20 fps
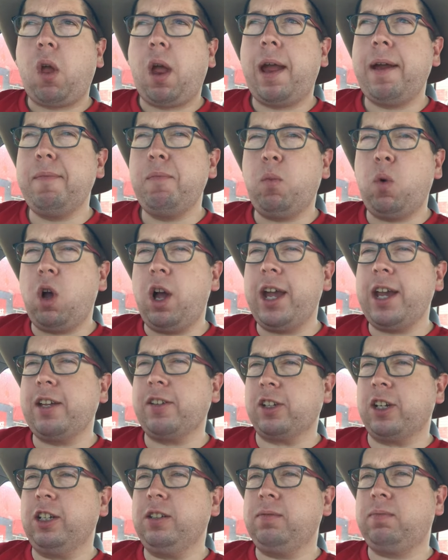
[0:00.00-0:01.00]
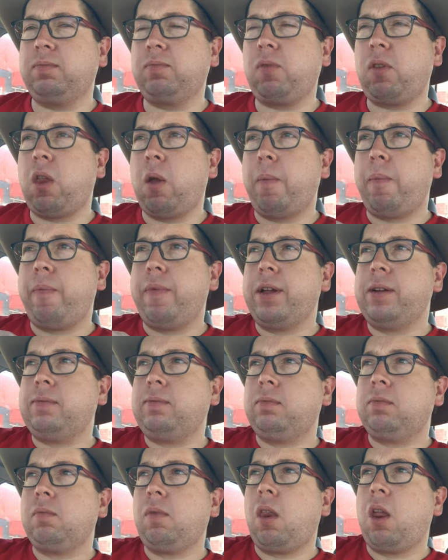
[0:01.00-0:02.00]
And why is it
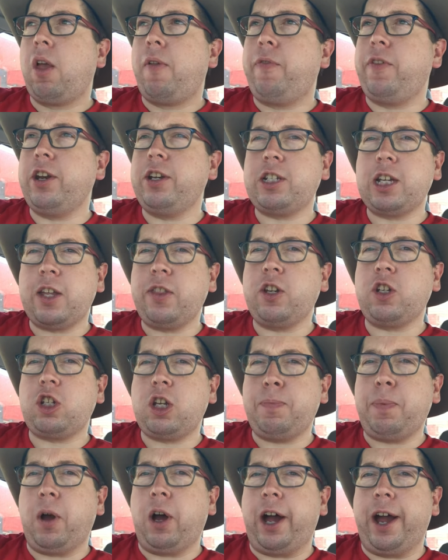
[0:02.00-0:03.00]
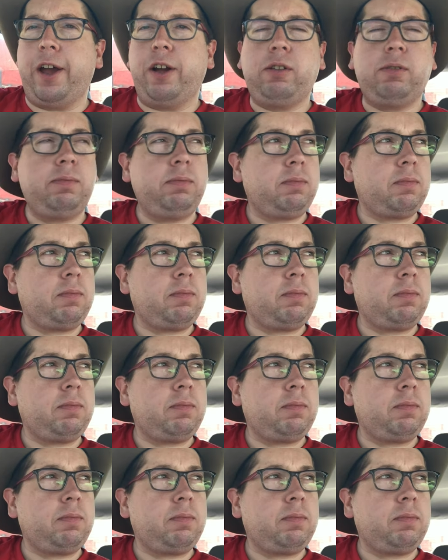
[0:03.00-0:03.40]
that down the chip aisle,